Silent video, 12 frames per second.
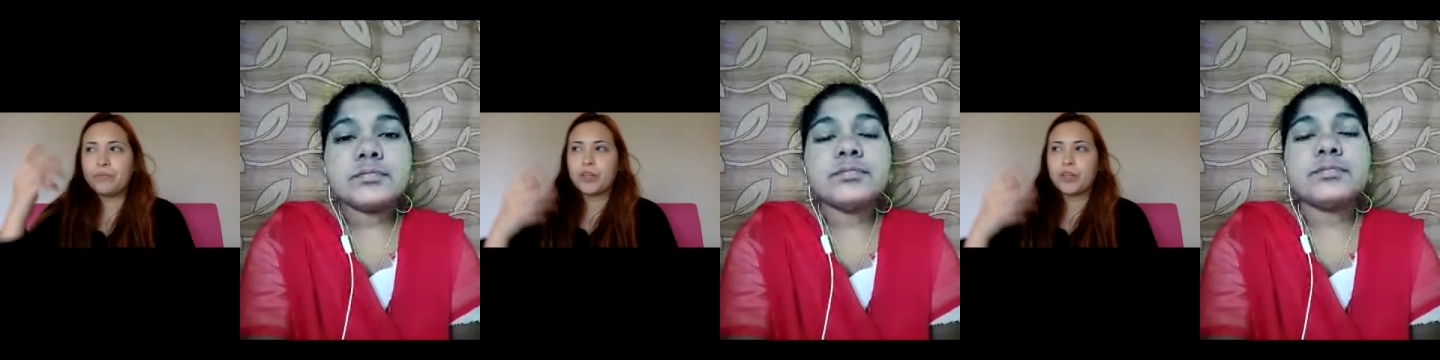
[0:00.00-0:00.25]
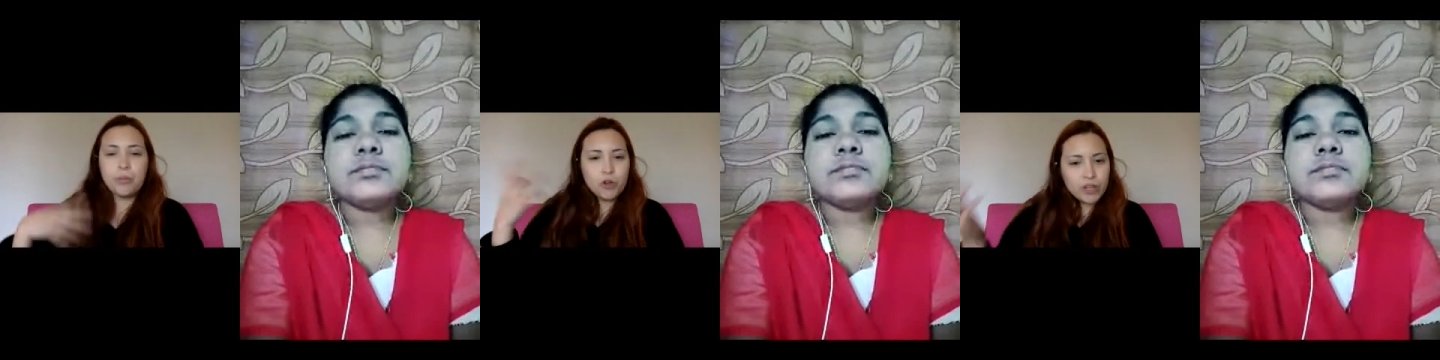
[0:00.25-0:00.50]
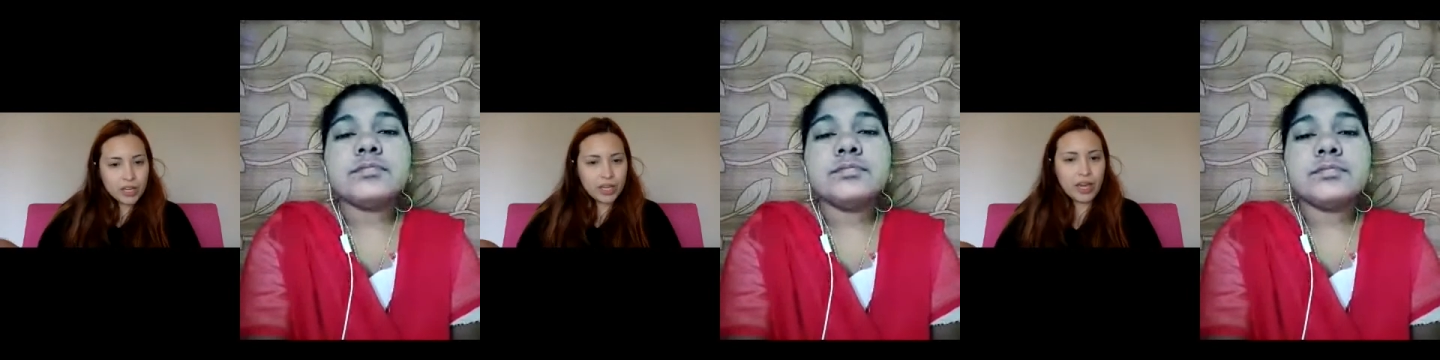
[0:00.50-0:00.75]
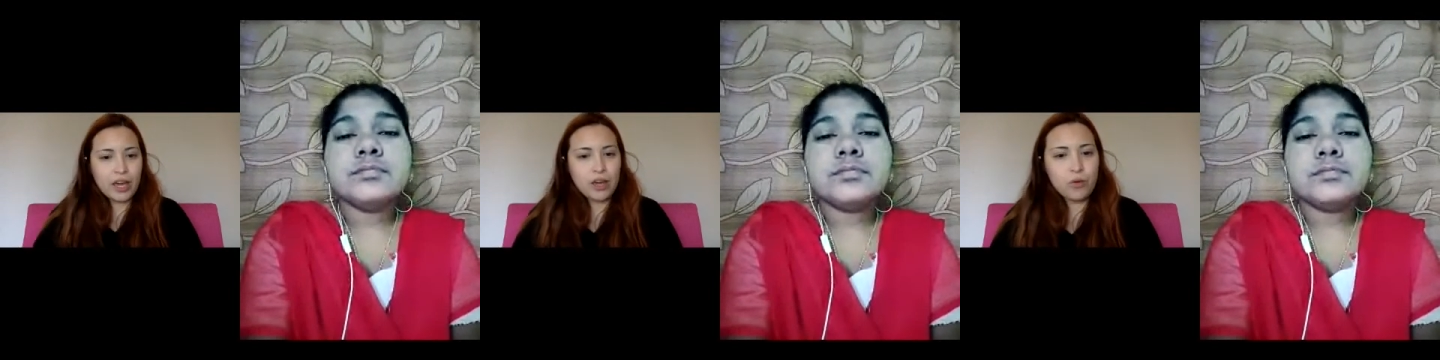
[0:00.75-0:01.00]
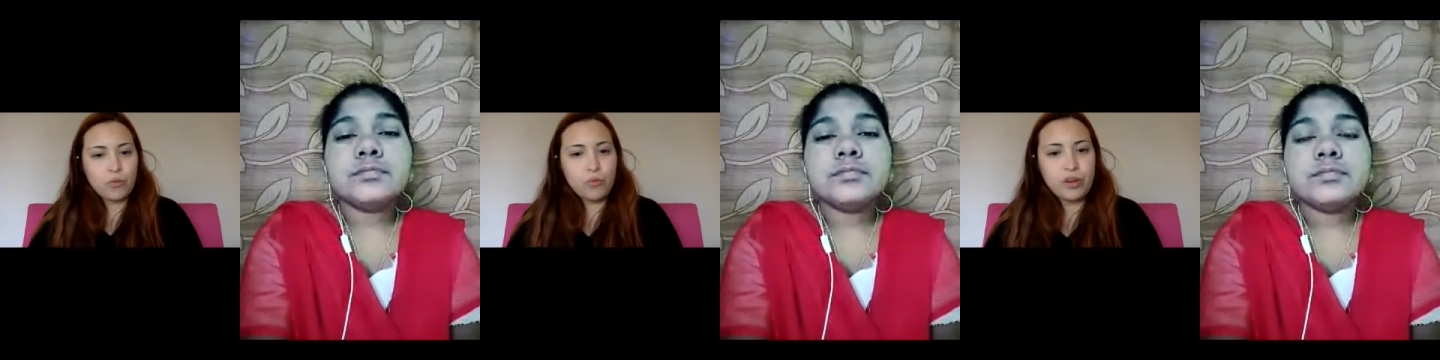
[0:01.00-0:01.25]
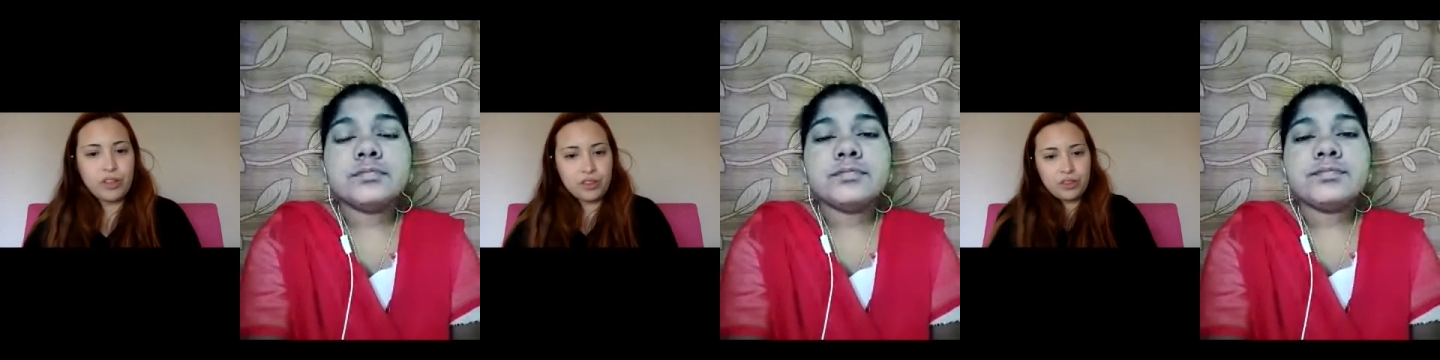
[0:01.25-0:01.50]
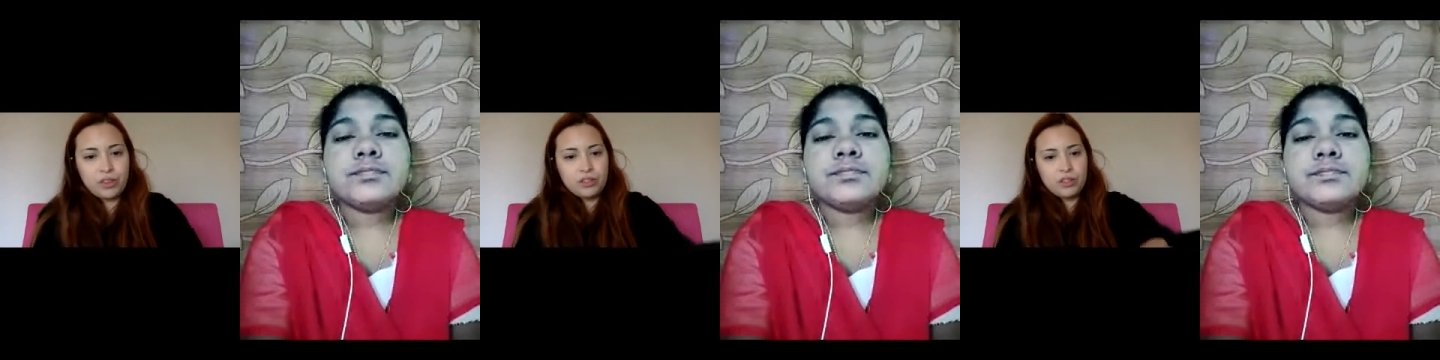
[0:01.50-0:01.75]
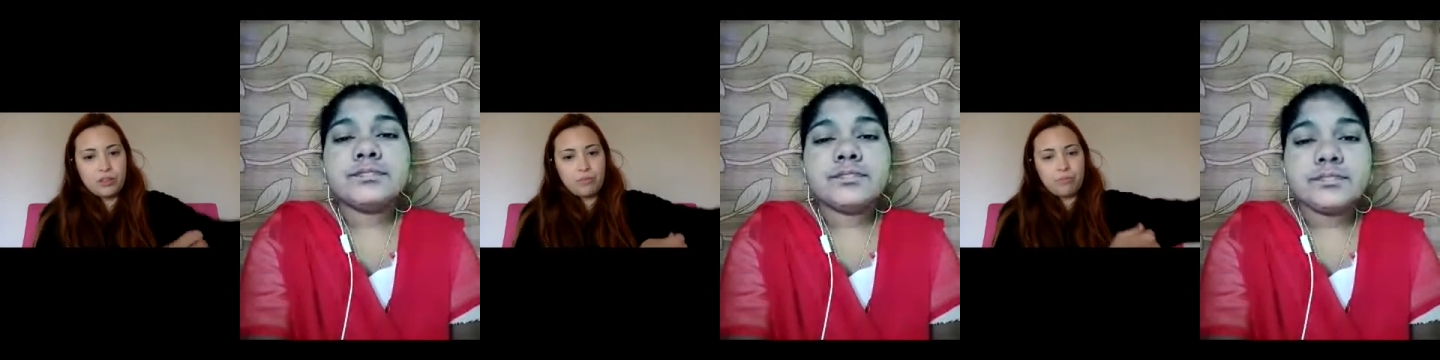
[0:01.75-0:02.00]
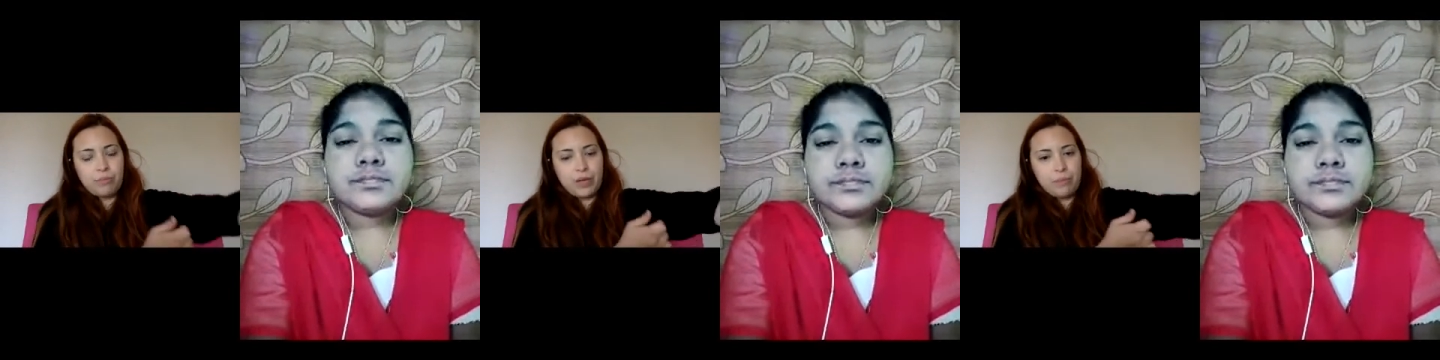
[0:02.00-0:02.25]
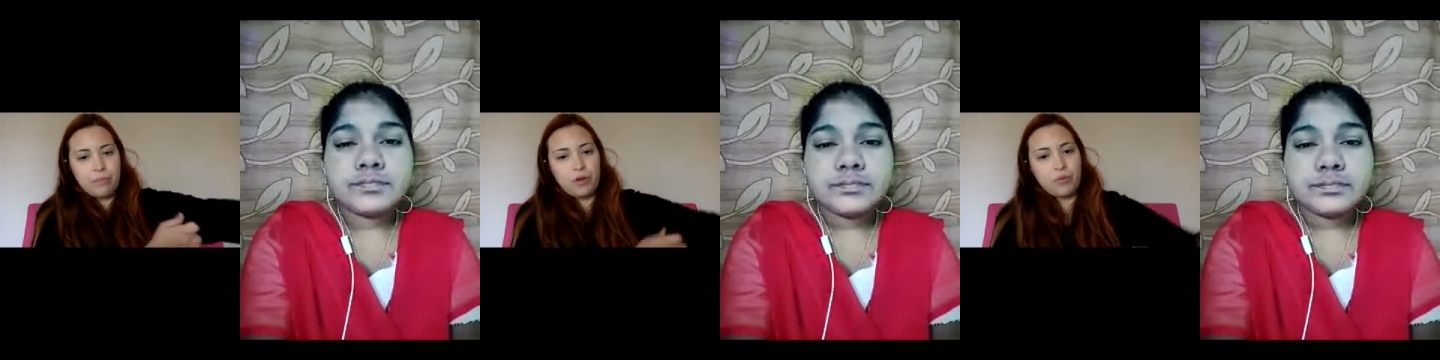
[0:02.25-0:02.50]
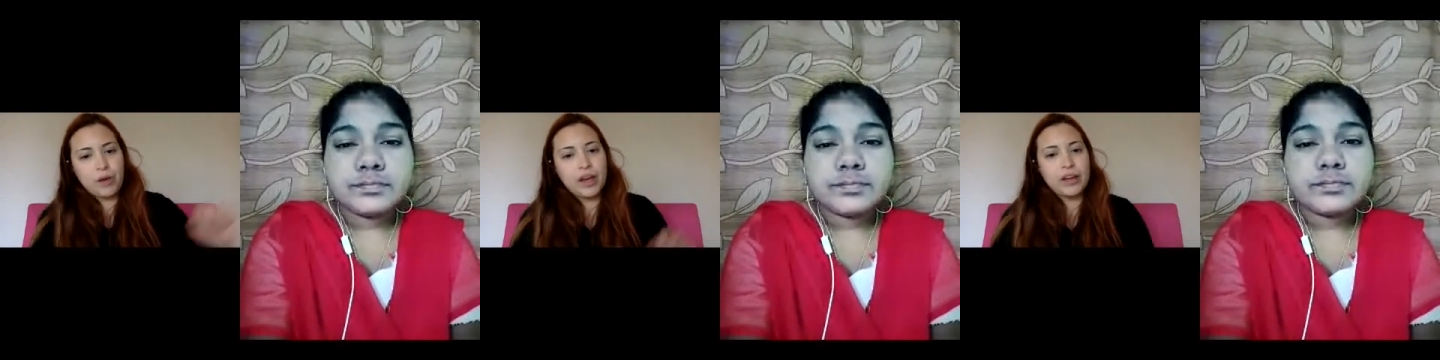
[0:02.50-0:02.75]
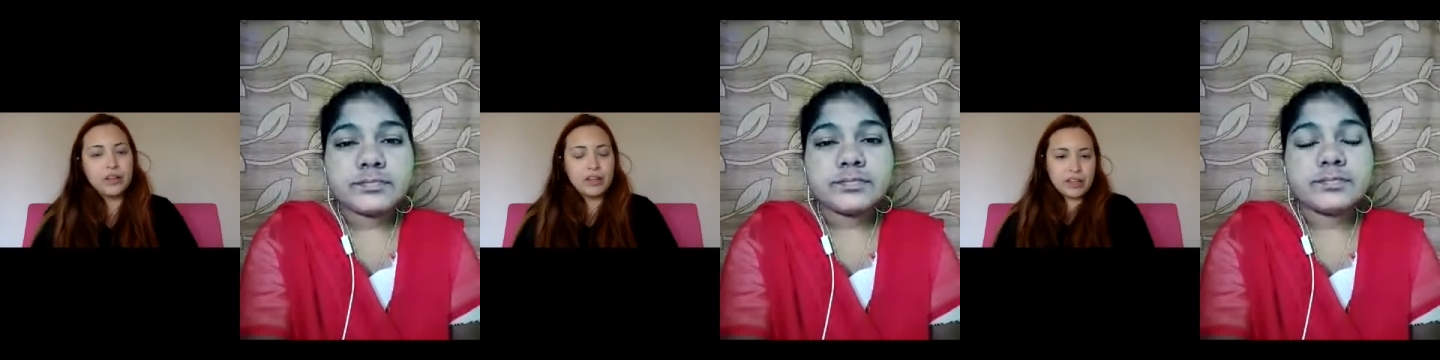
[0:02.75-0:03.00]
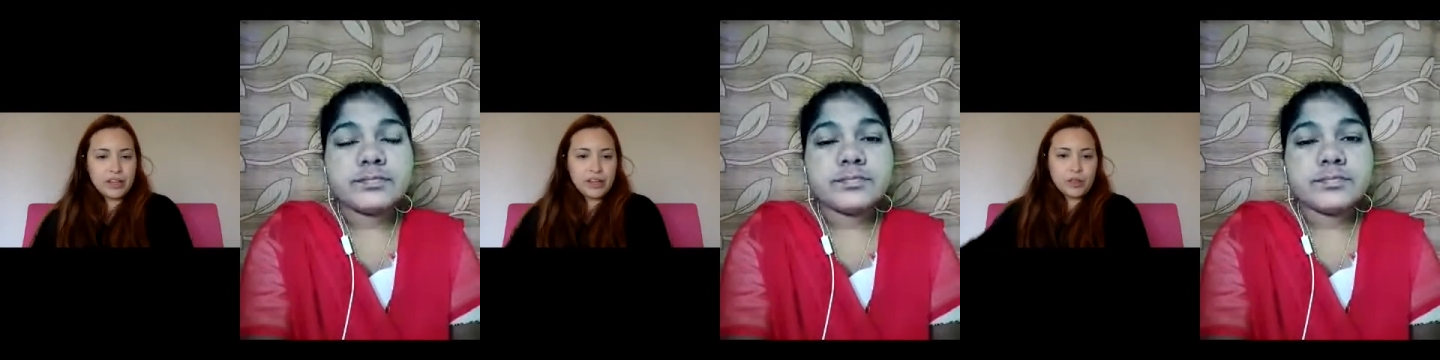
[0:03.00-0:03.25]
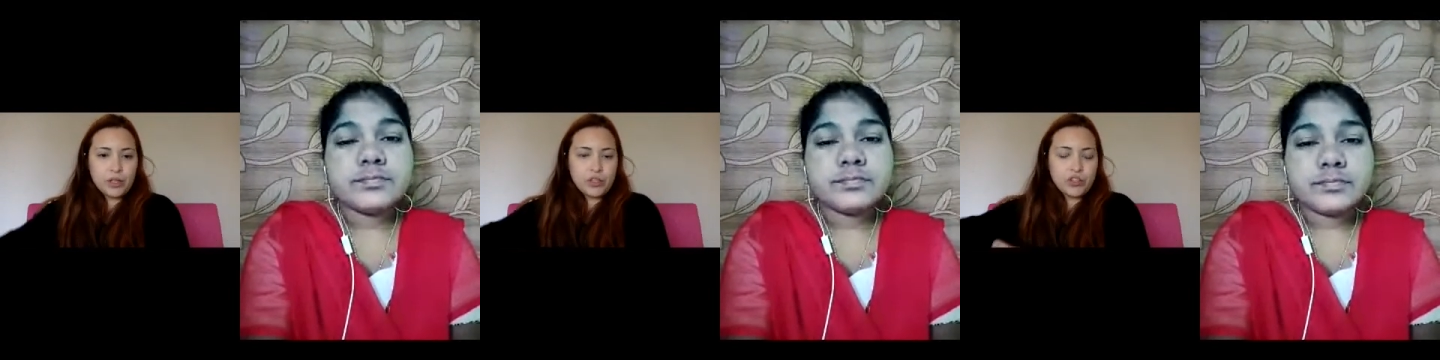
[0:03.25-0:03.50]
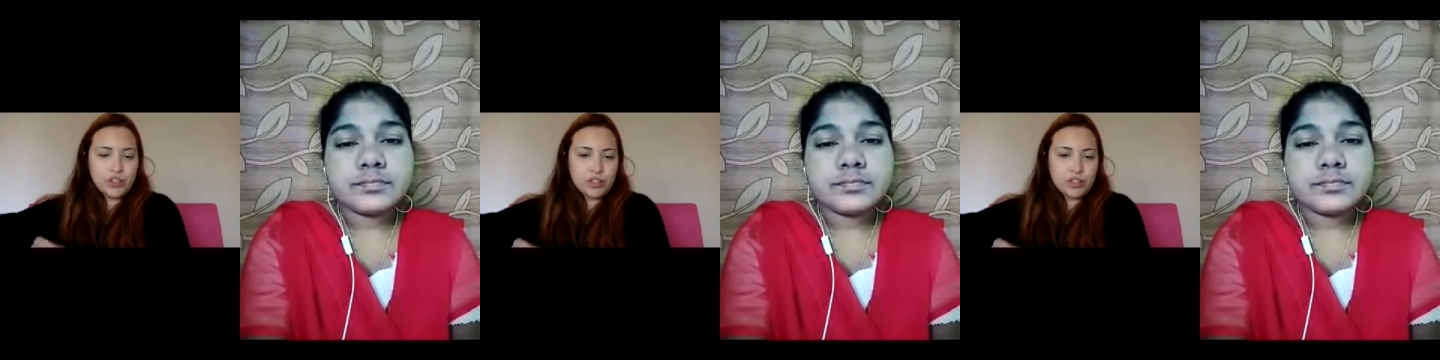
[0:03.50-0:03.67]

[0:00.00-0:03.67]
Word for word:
Speaker 1: communicate with people, right? In English,